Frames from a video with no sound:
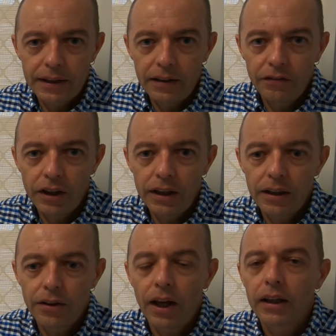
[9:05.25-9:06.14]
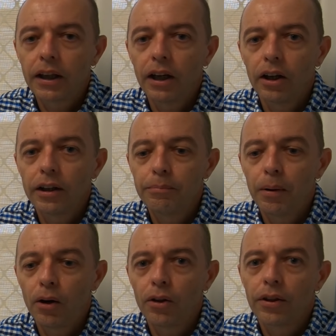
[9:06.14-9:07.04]
EV, they can only
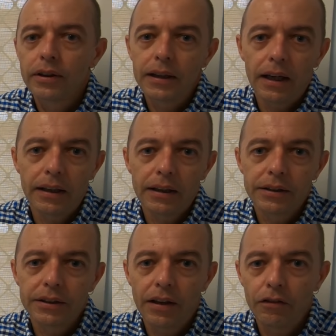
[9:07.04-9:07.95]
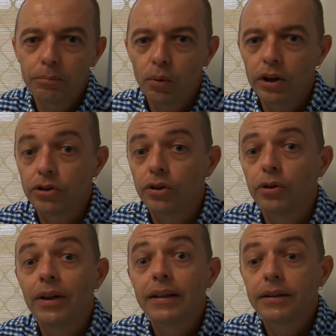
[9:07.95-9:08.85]
both take
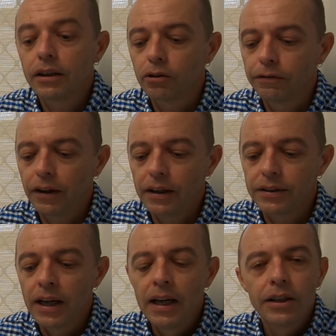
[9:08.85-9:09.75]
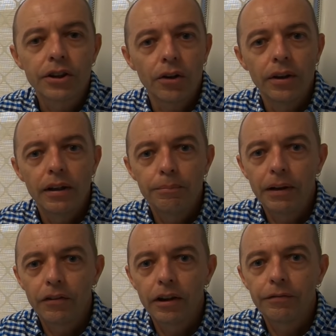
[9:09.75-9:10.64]
7.2 single phase. So bit
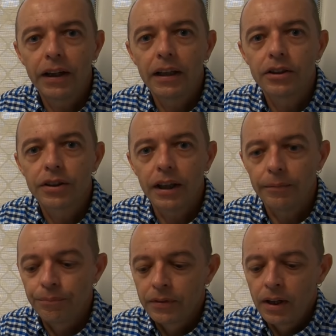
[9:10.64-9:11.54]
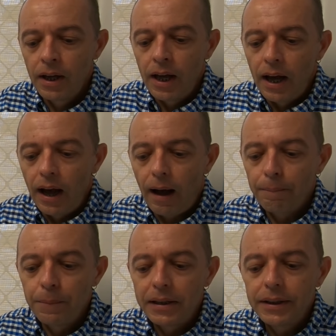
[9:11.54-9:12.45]
of an advantage there.
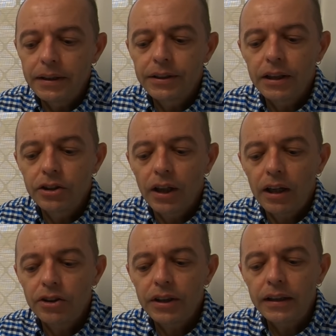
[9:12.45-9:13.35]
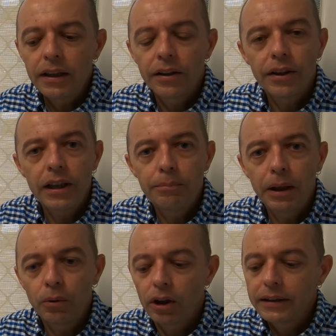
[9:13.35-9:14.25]
DC charging, the
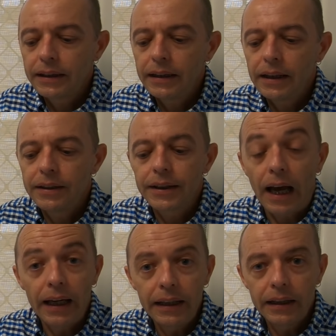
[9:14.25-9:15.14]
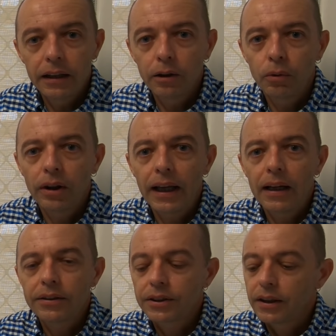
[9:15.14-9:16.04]
BYD is 80 kilowatt
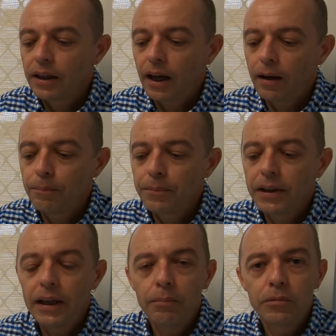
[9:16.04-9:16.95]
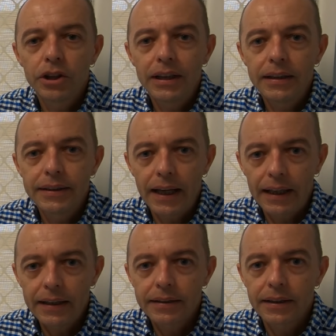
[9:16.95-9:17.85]
hours, the MG
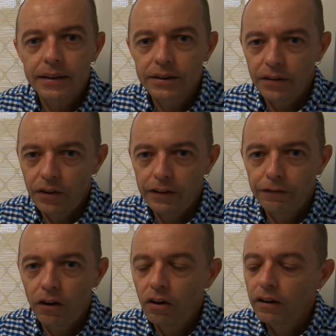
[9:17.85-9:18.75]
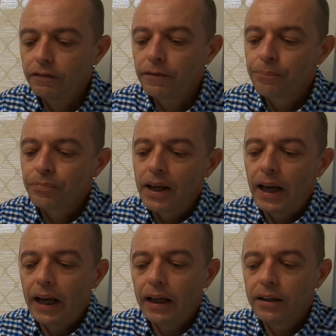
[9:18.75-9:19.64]
ZS is 75,
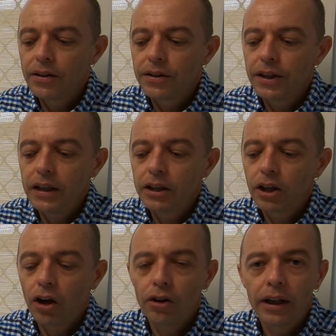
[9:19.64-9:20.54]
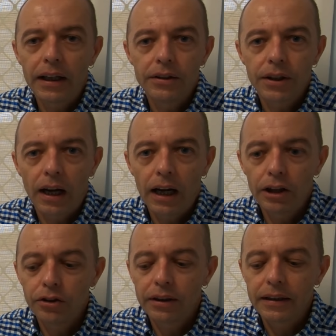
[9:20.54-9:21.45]
and the Kona is
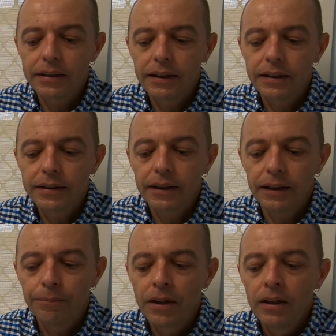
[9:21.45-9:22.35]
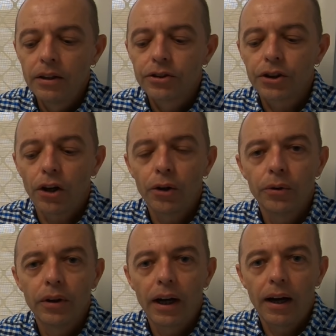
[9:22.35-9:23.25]
100 at DC. So
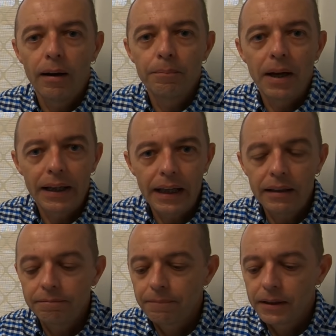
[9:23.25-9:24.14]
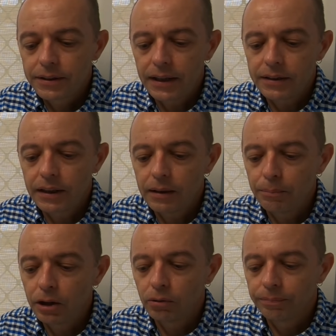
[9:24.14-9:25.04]
again, sits in the
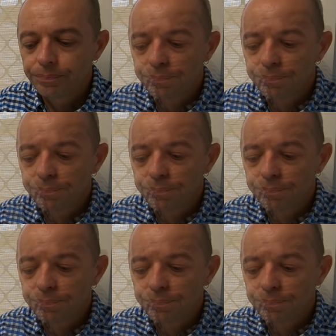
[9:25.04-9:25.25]
middle.